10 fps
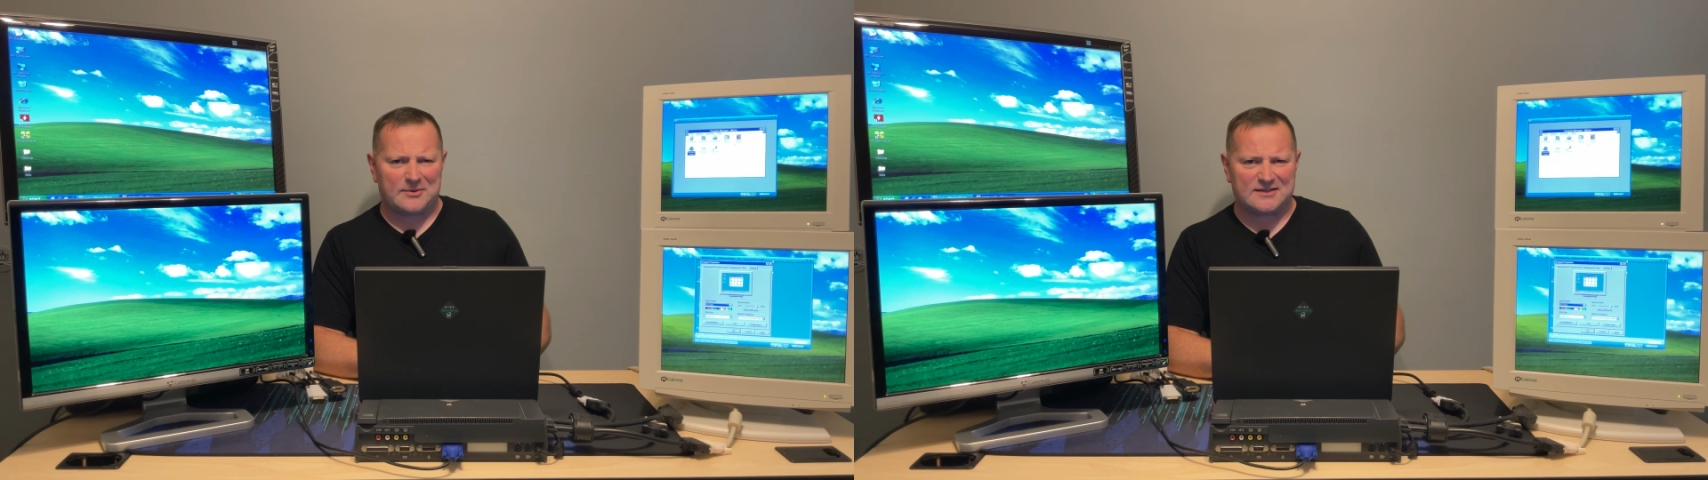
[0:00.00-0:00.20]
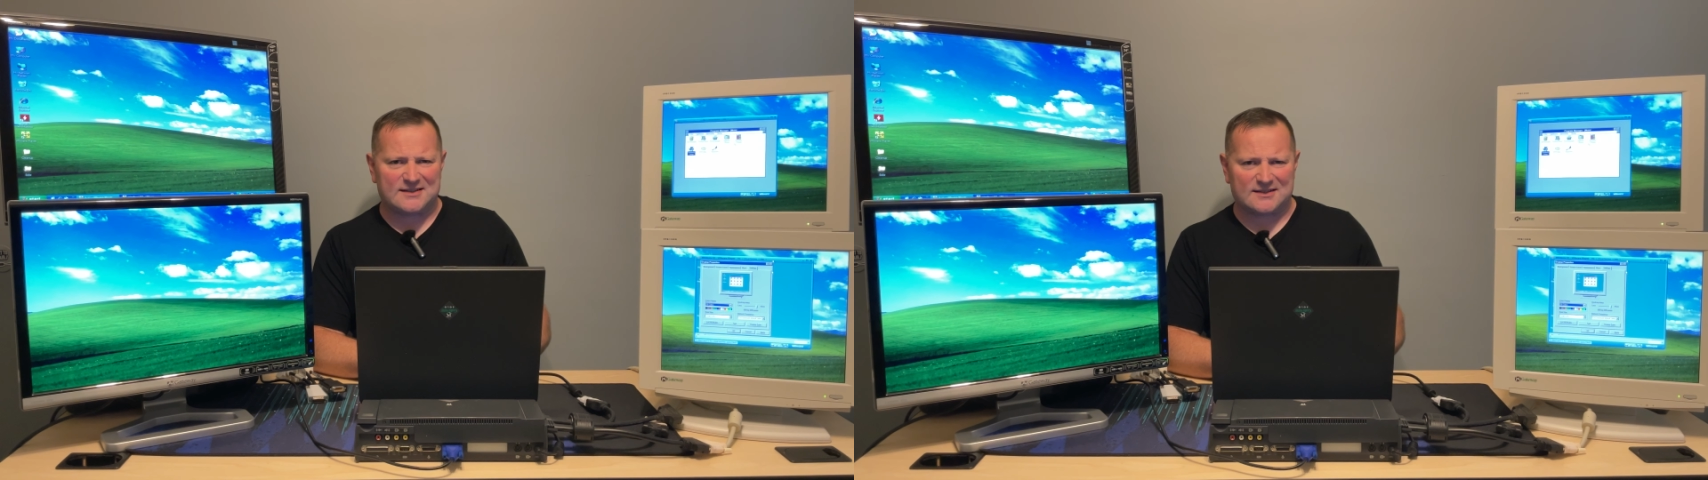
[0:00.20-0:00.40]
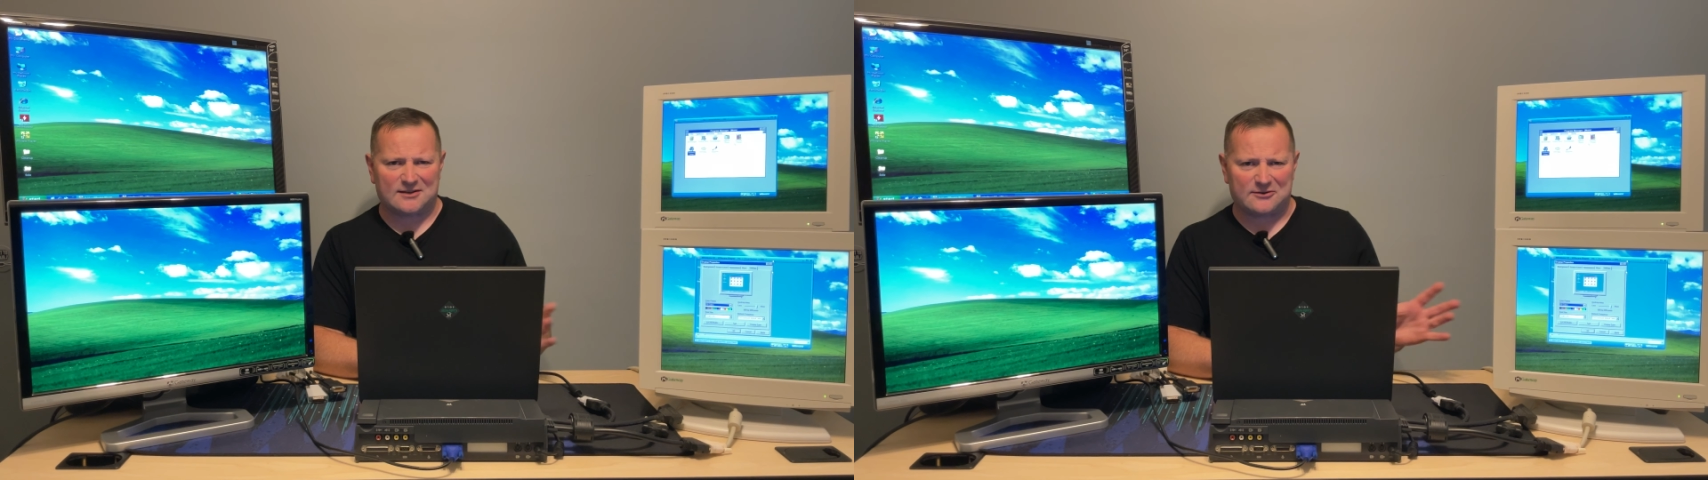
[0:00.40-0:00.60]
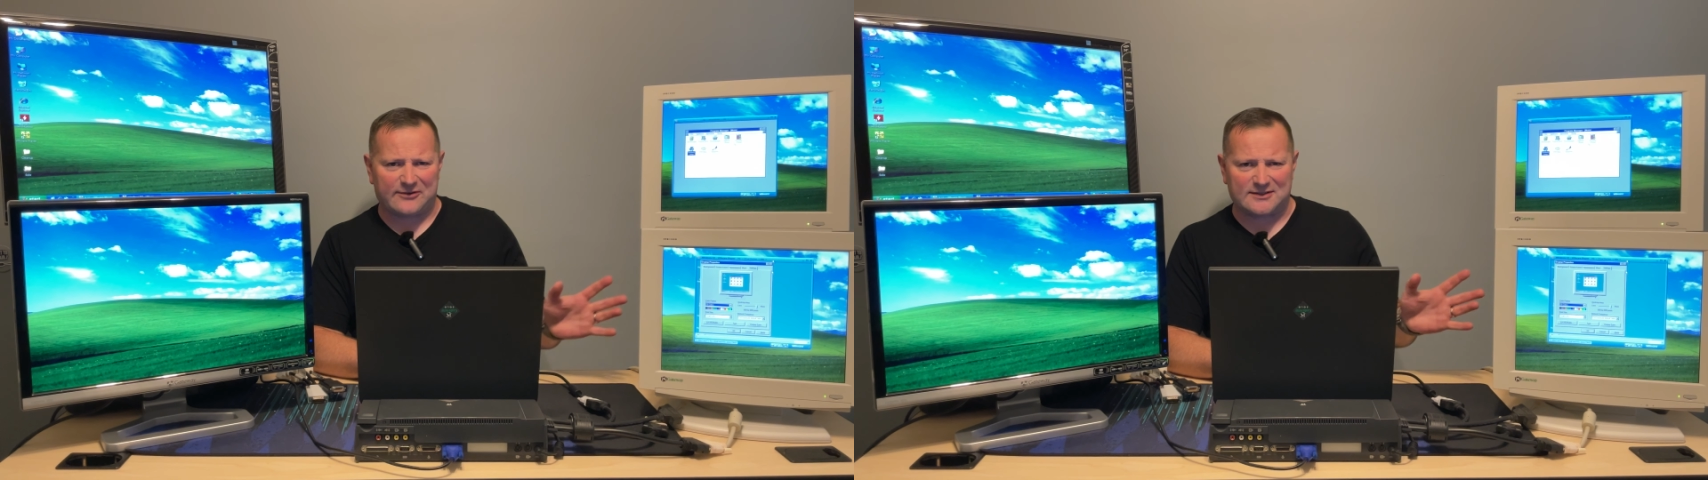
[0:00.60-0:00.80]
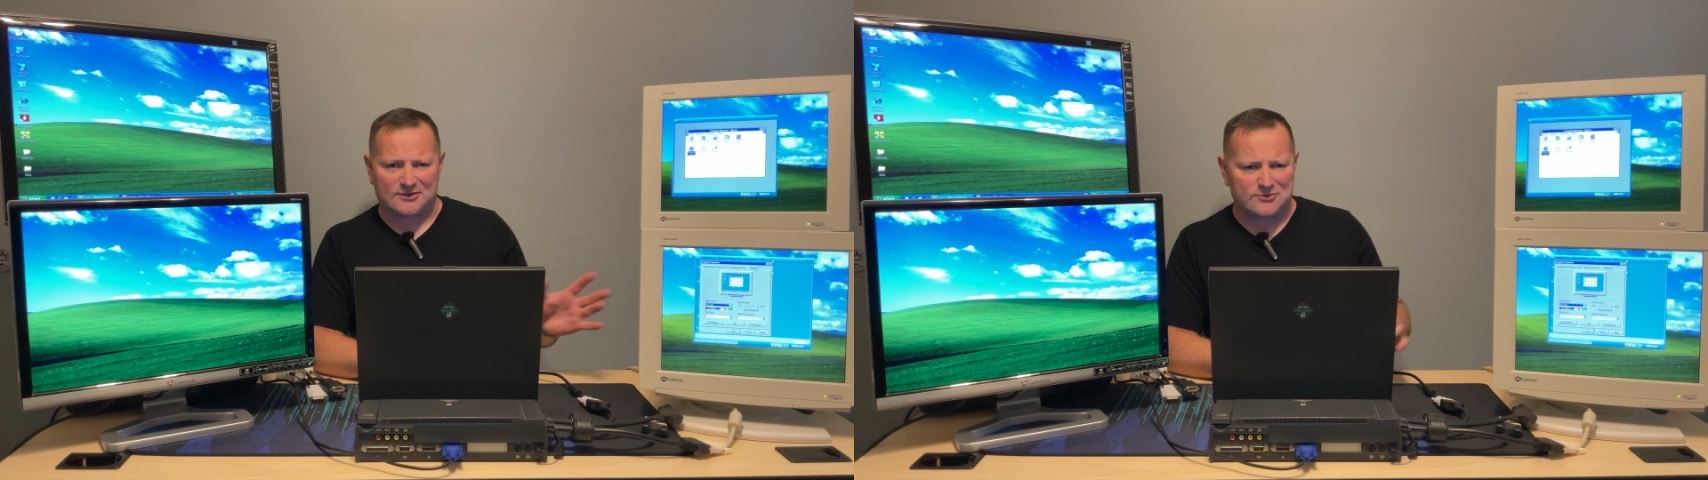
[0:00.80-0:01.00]
by 600
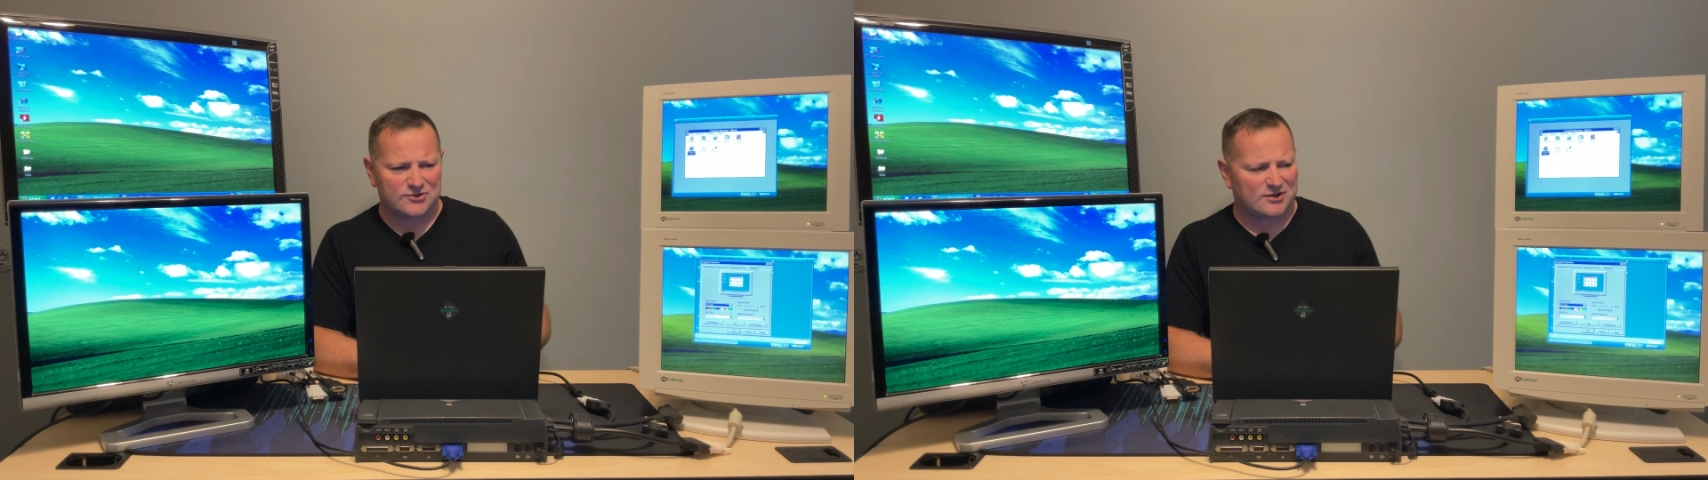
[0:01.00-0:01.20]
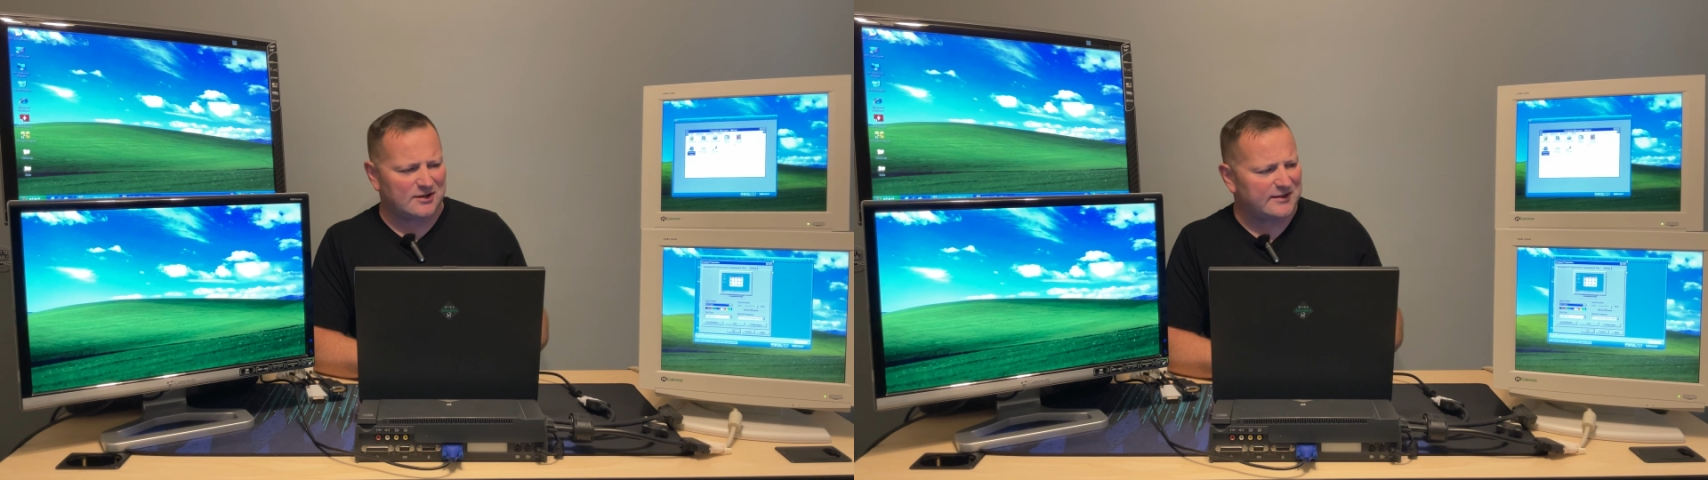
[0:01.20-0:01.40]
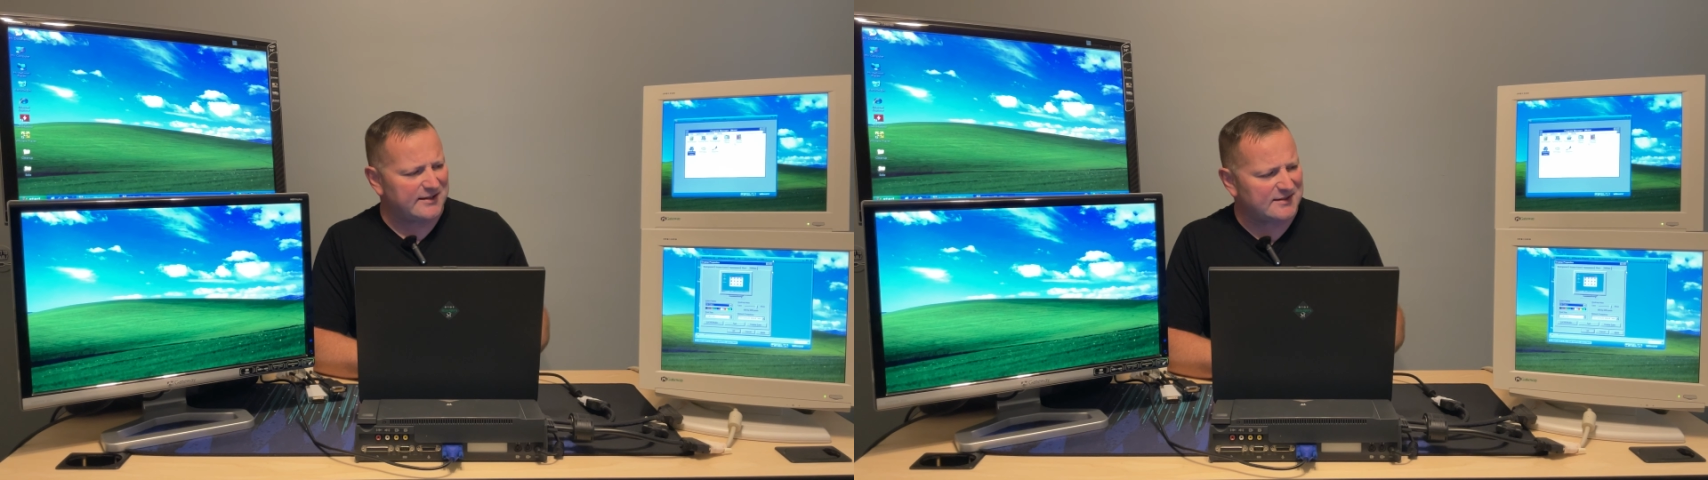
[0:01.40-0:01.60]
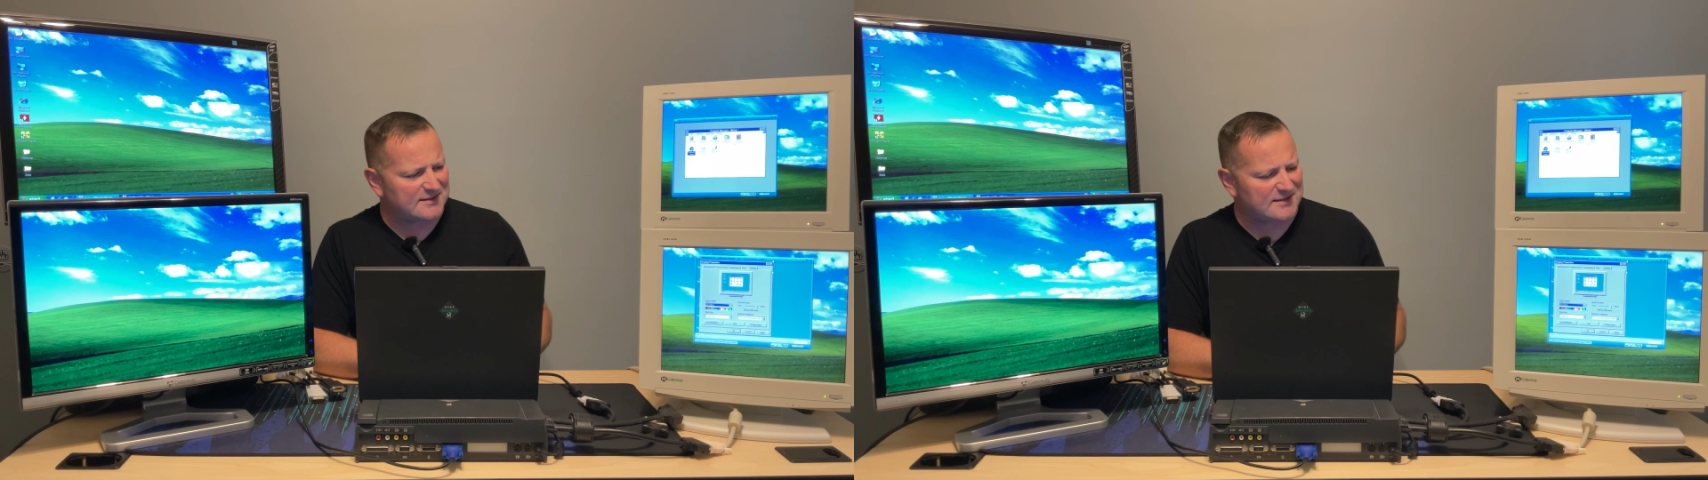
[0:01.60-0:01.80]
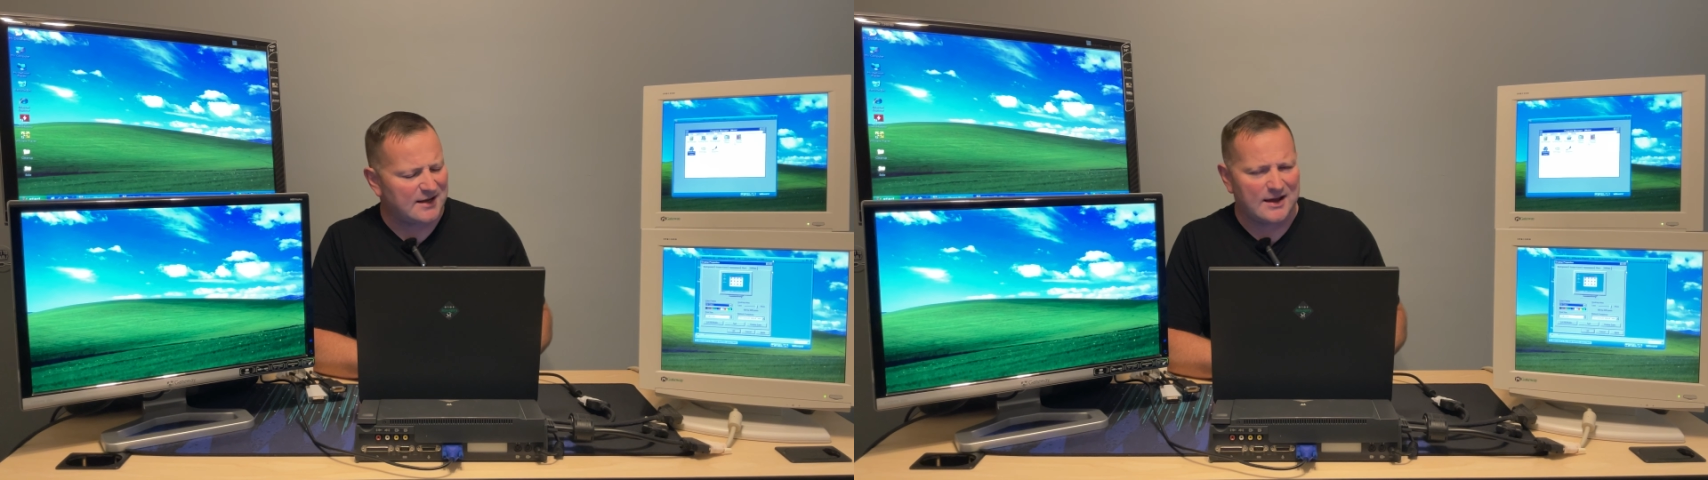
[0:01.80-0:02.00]
resolution on
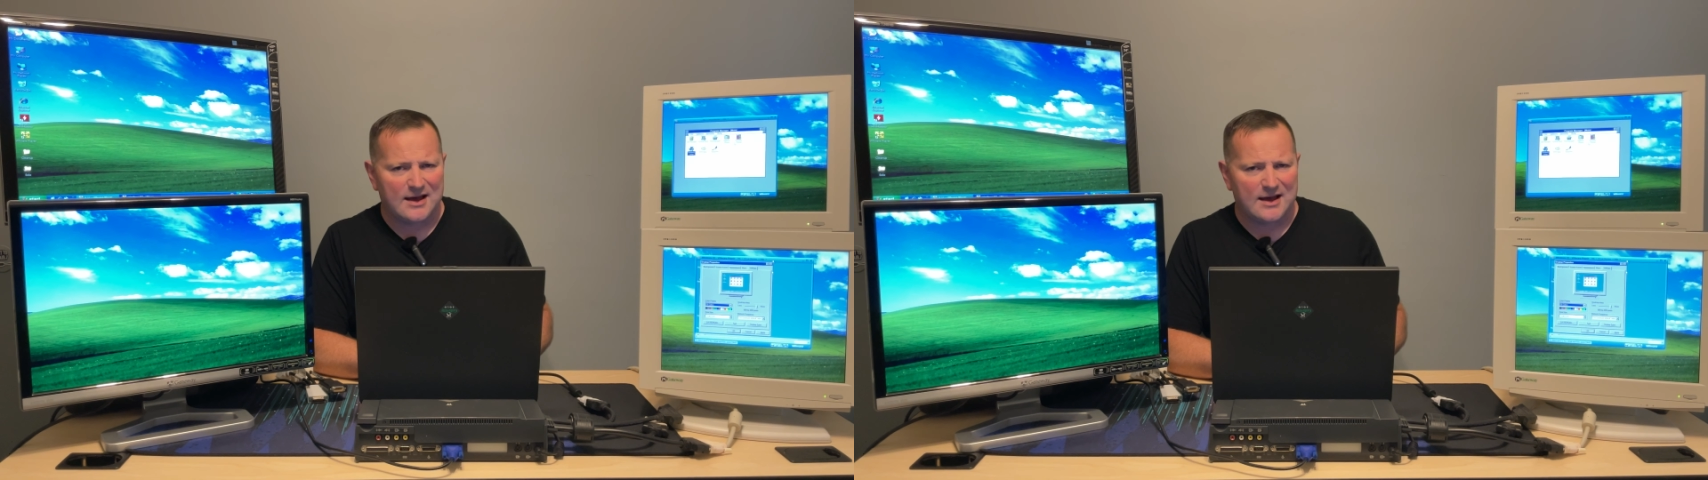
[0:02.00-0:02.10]
this,